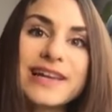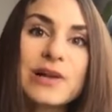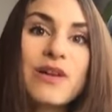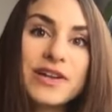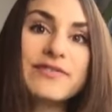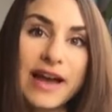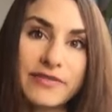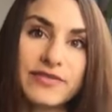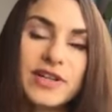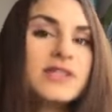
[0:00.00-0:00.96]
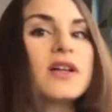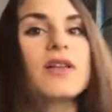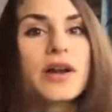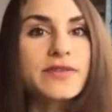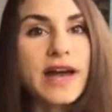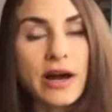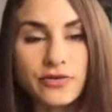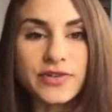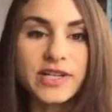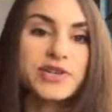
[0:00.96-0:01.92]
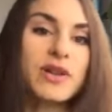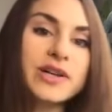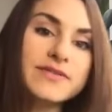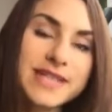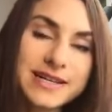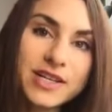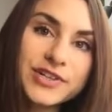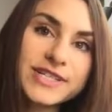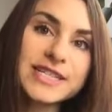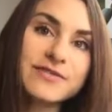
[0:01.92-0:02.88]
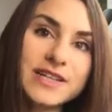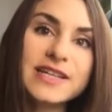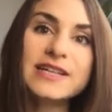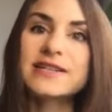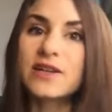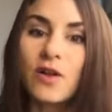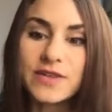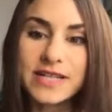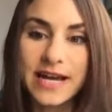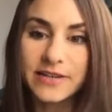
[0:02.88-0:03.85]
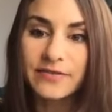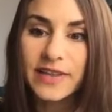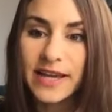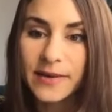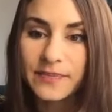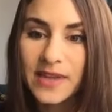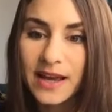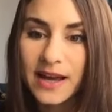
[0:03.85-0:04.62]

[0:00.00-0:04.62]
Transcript: Like a lot of effort, a lot of outreach, a lot of sending your CVs and all this kind of thing.